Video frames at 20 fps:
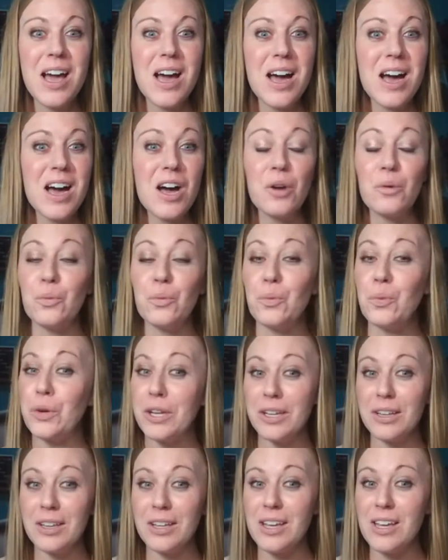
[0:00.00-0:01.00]
a
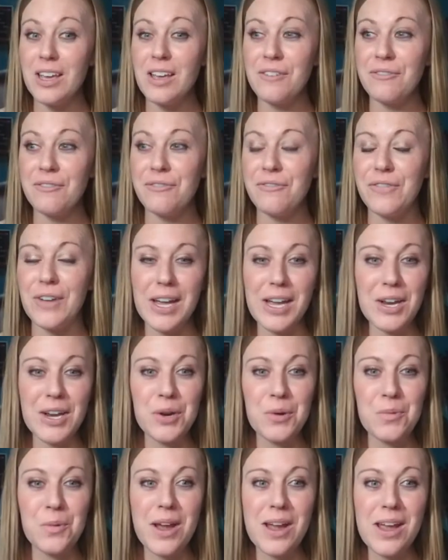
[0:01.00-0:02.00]
really
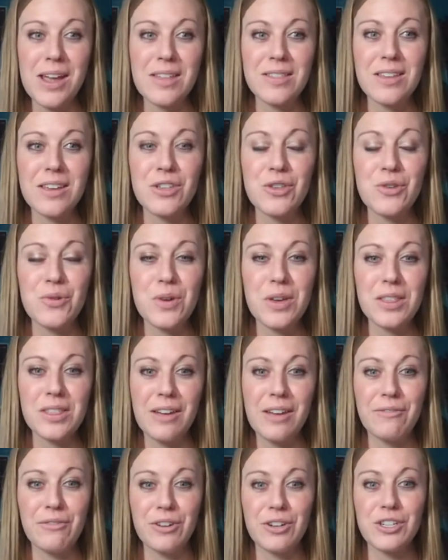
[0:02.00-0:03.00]
fun way that you can
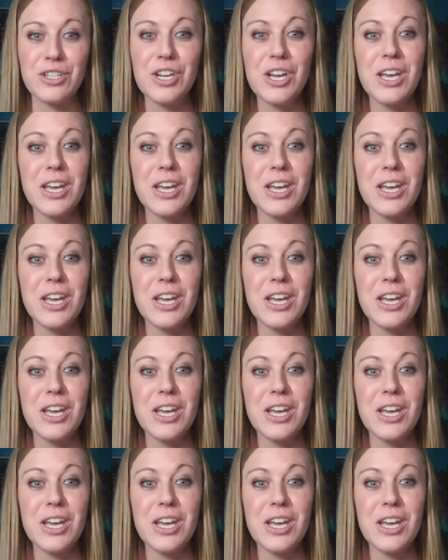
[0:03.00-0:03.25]
leverage